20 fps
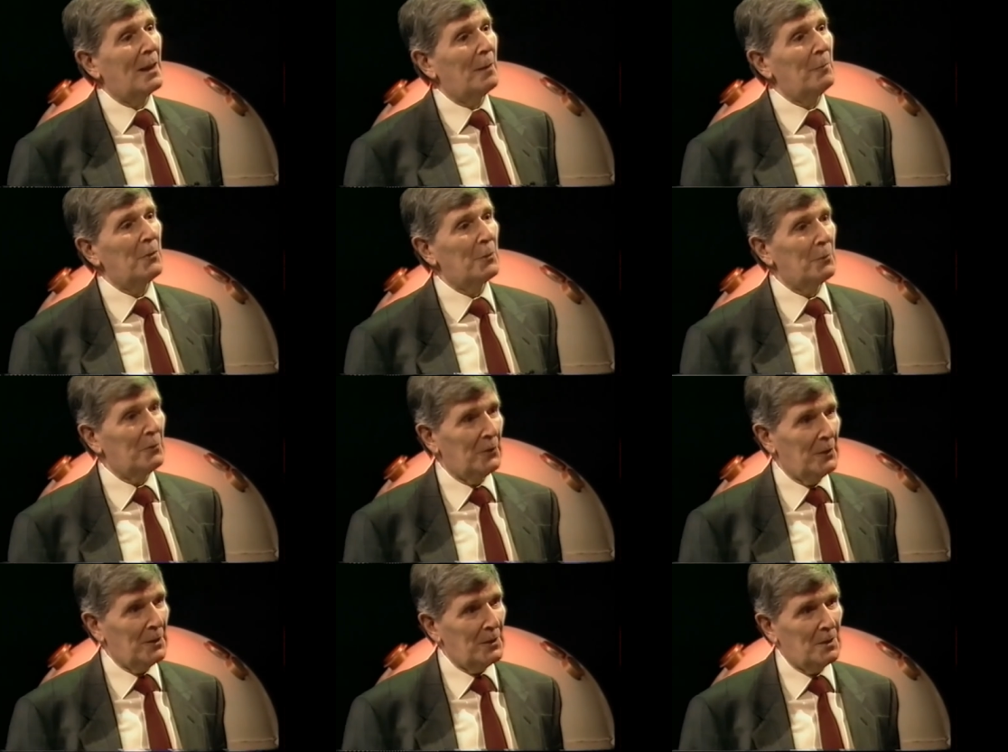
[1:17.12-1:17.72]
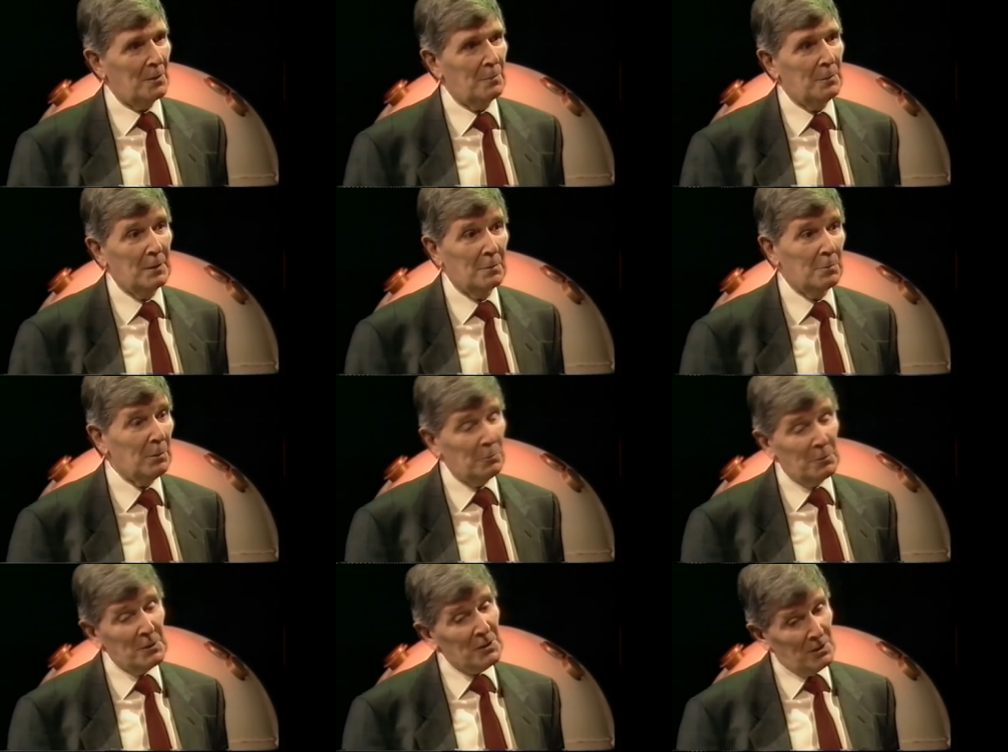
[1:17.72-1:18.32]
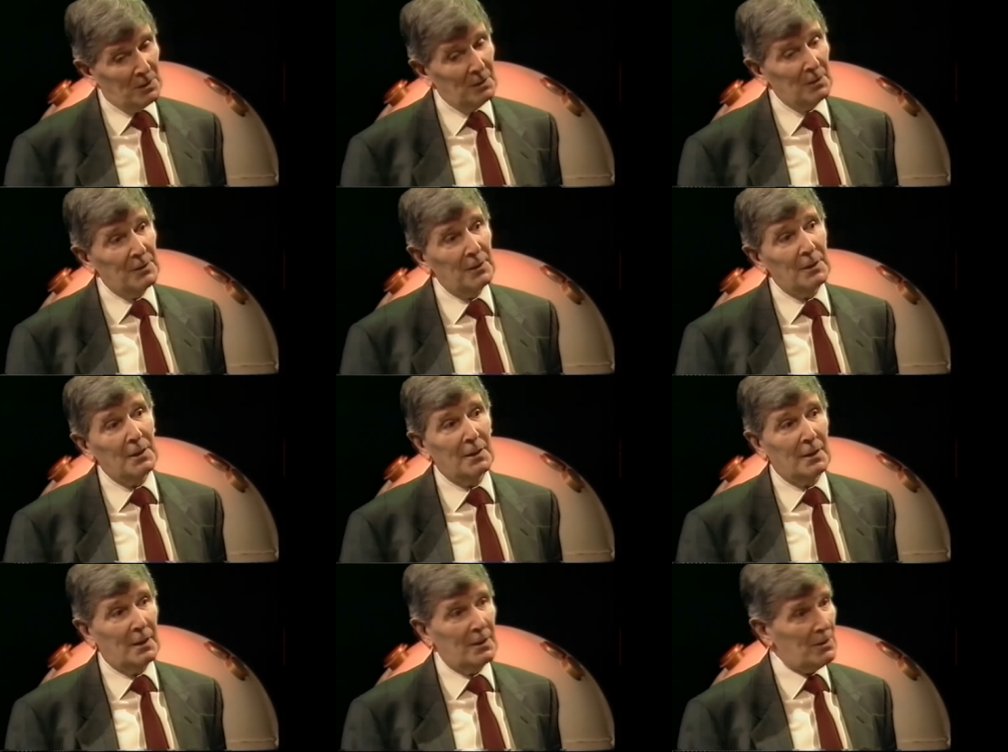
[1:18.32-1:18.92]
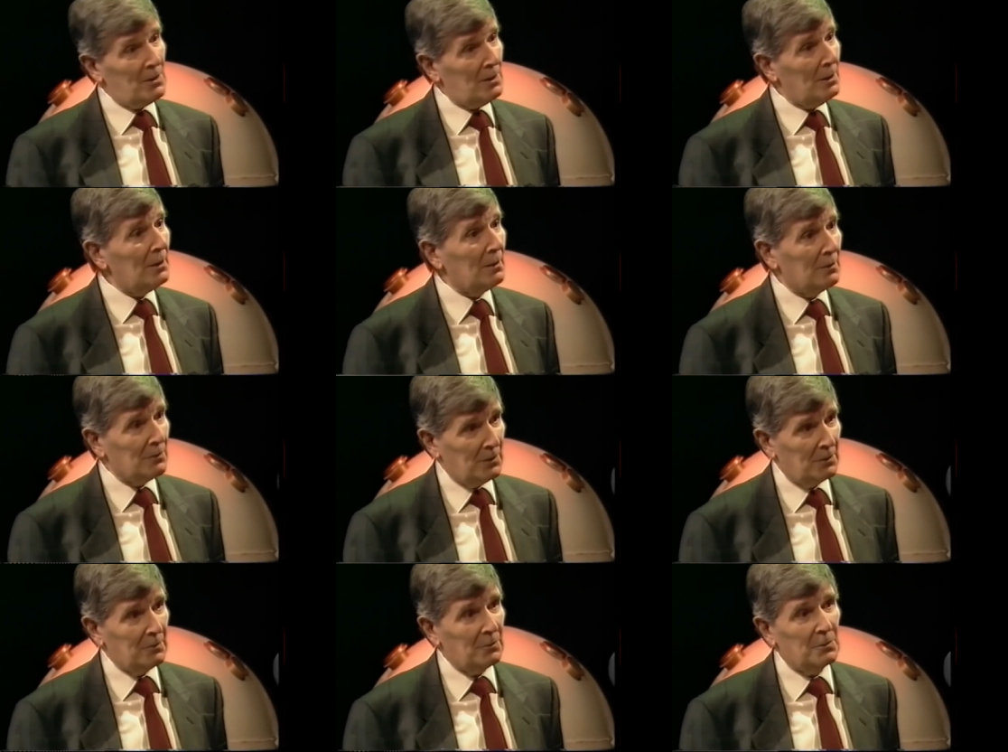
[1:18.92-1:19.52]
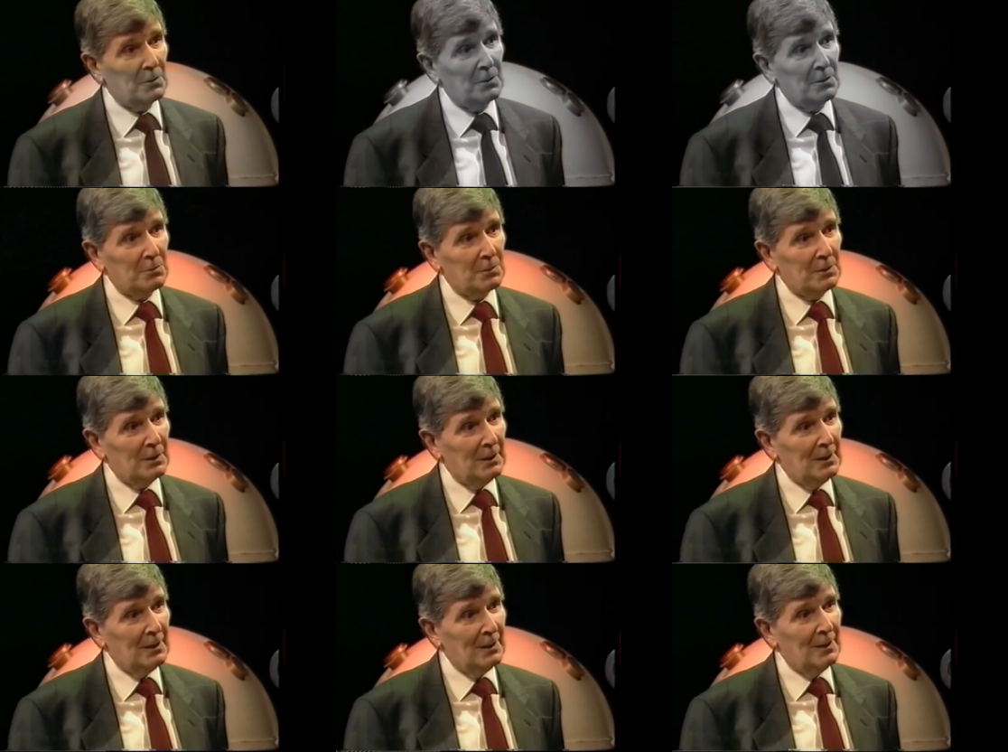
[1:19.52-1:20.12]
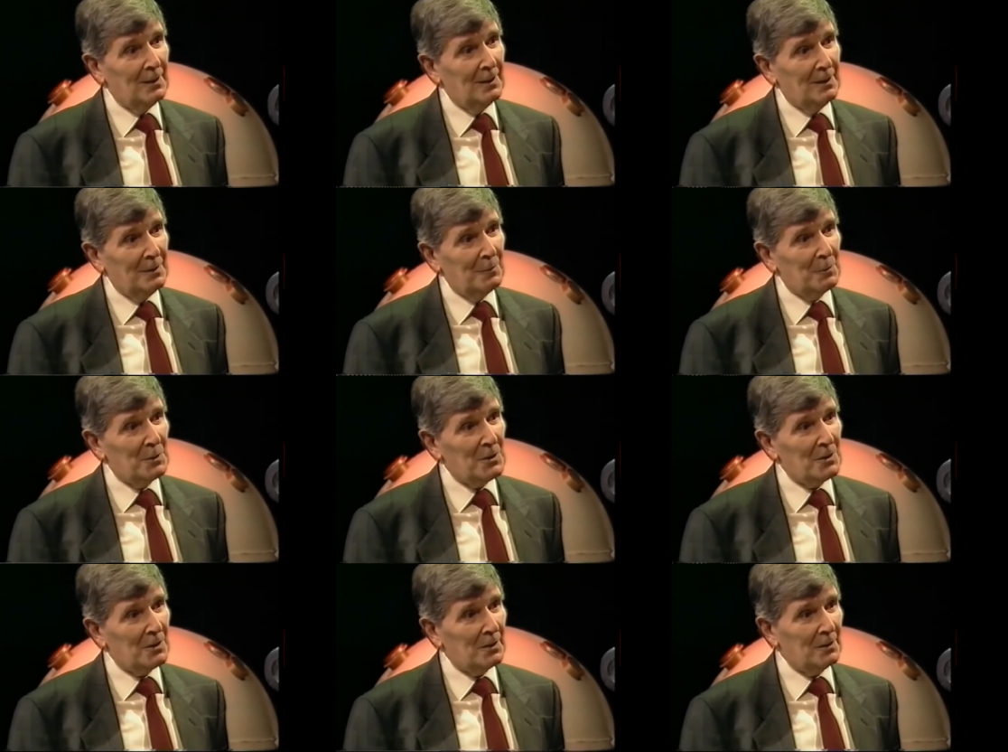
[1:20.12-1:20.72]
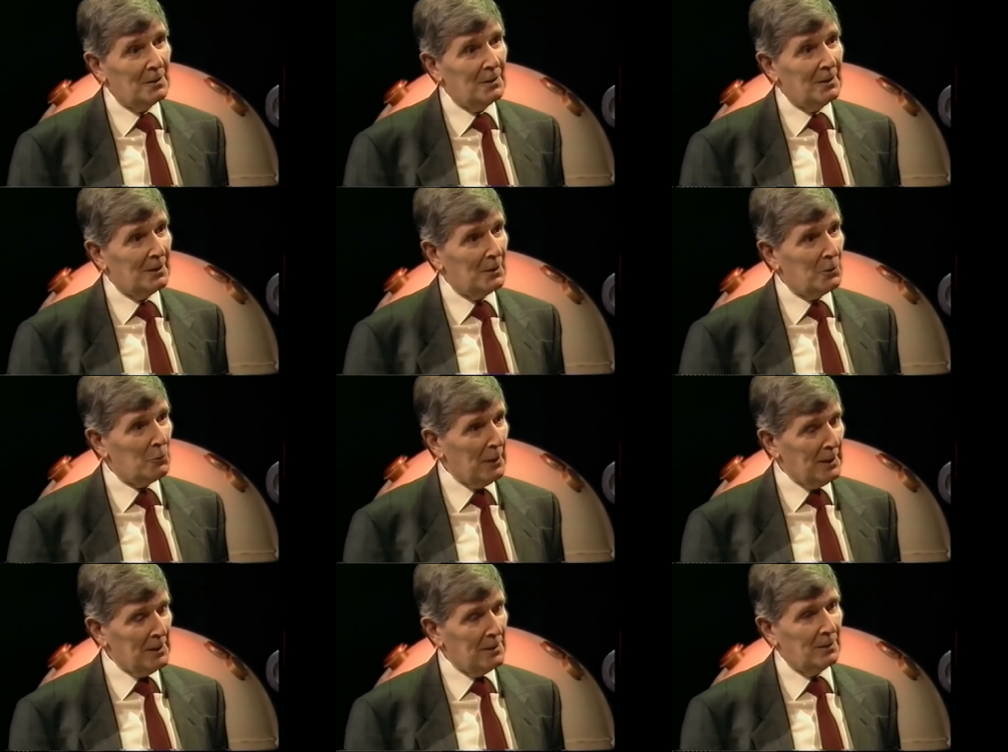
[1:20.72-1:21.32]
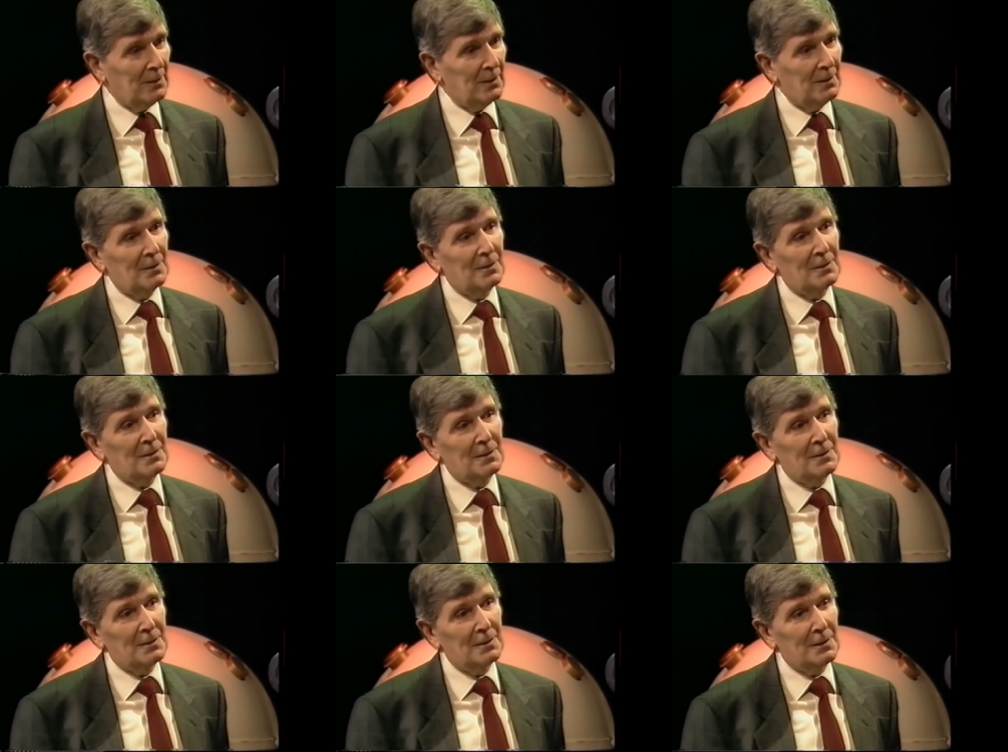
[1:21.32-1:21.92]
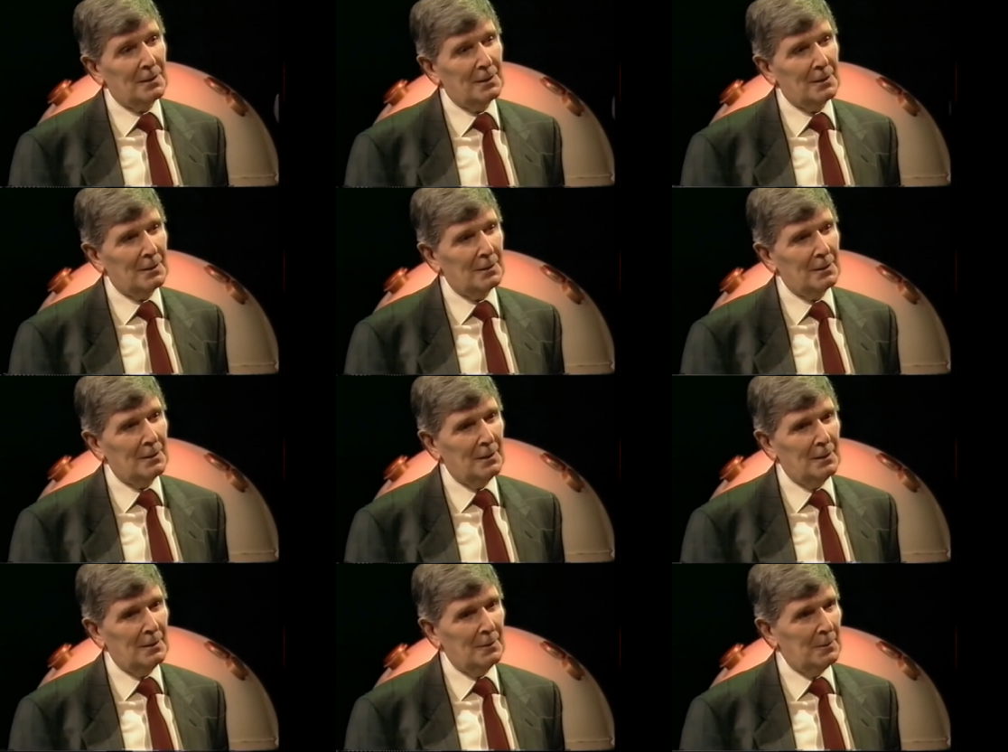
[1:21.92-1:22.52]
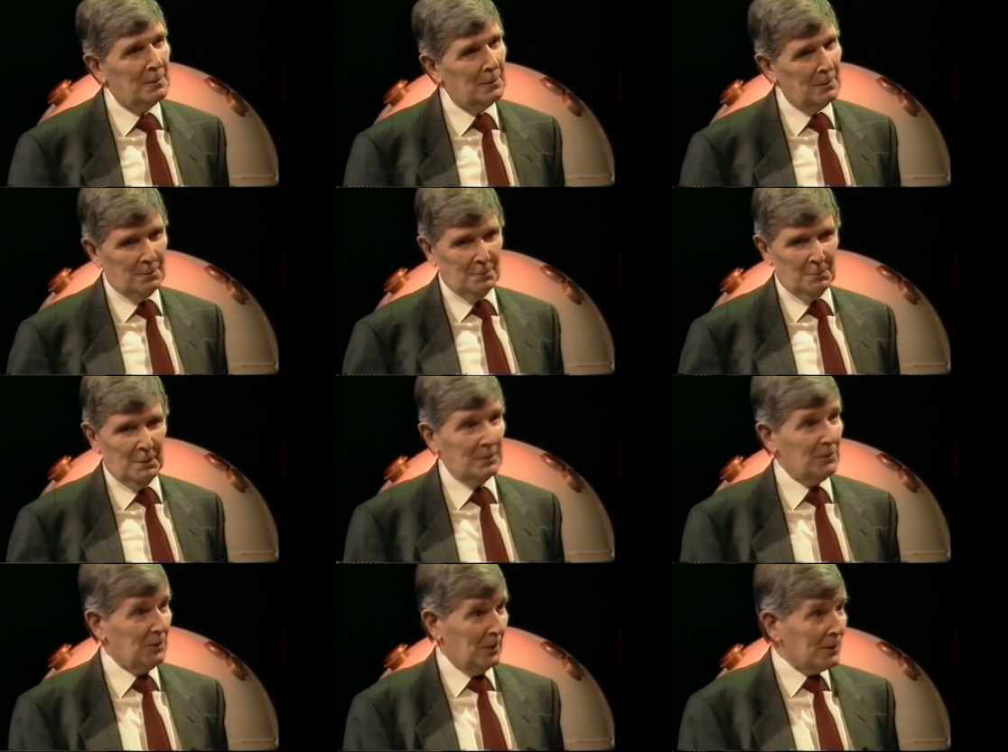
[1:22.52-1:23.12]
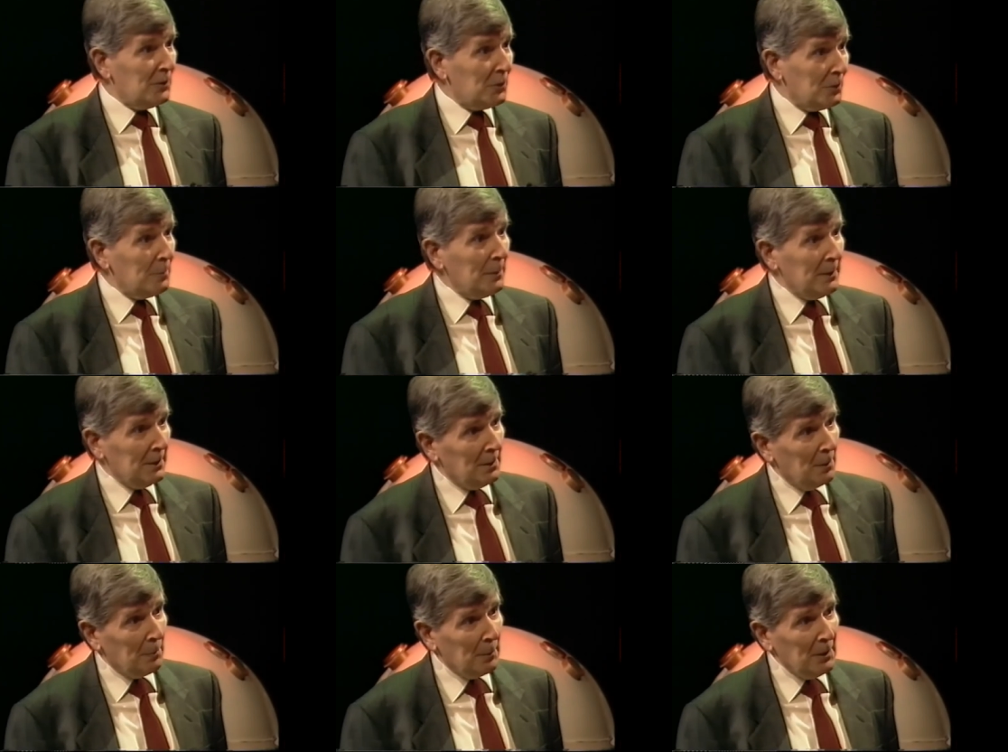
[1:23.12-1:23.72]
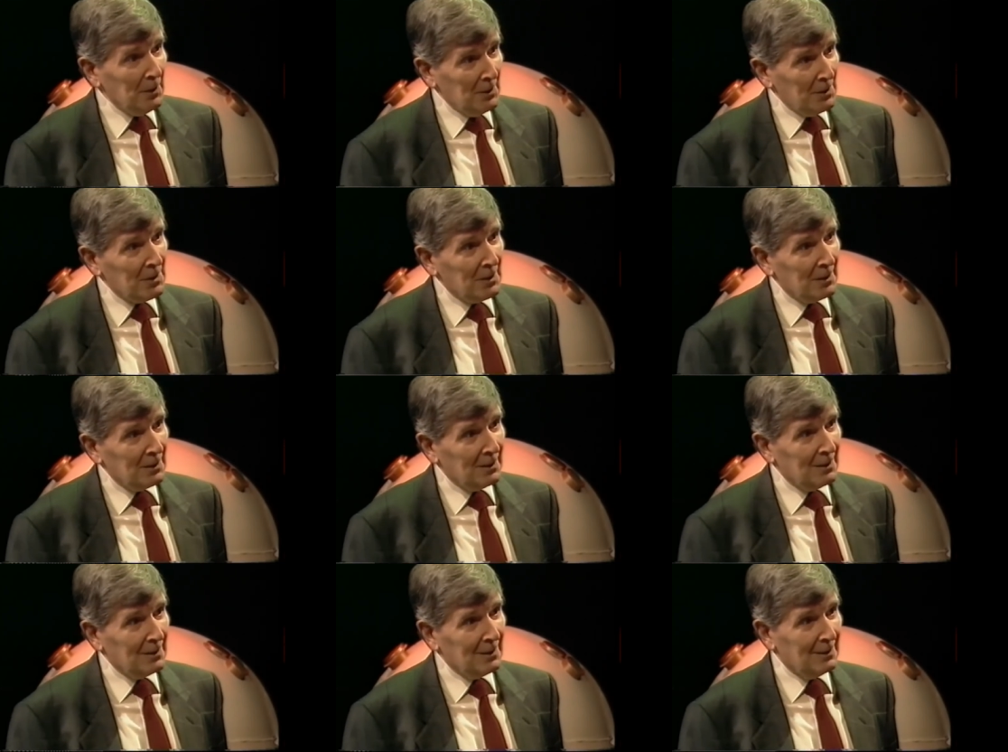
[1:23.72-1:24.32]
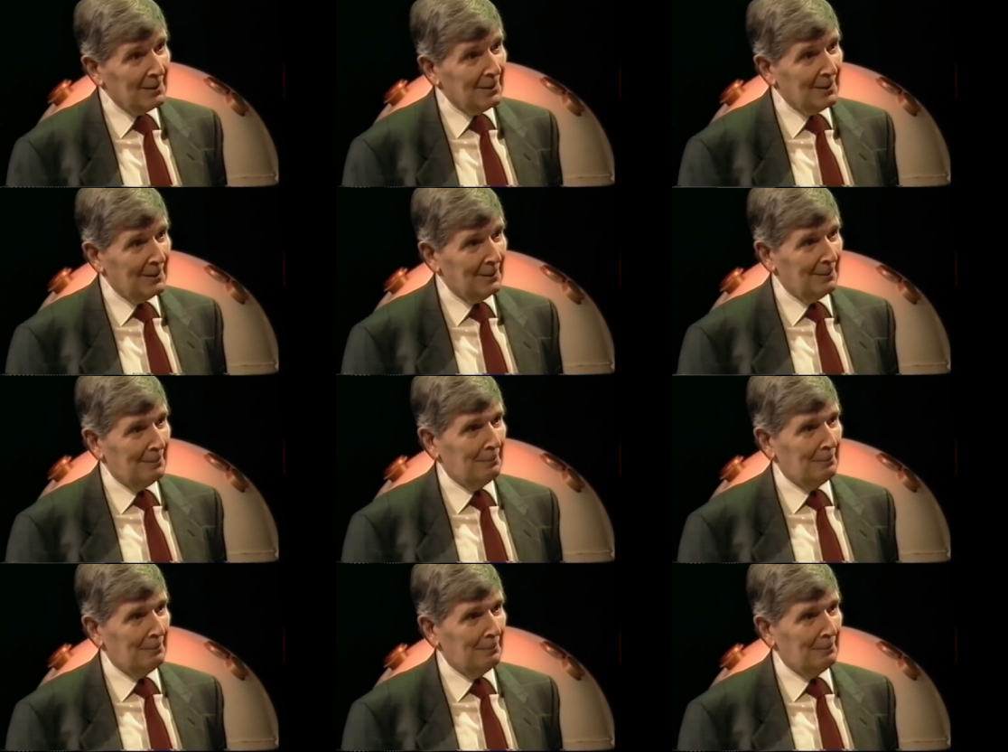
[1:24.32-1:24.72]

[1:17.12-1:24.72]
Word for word: break up the voice a bit. But Oh, we still did it ourselves, of course. We we still uh, grated it. And, uh, well, shall I do a bit? A burst? Go on.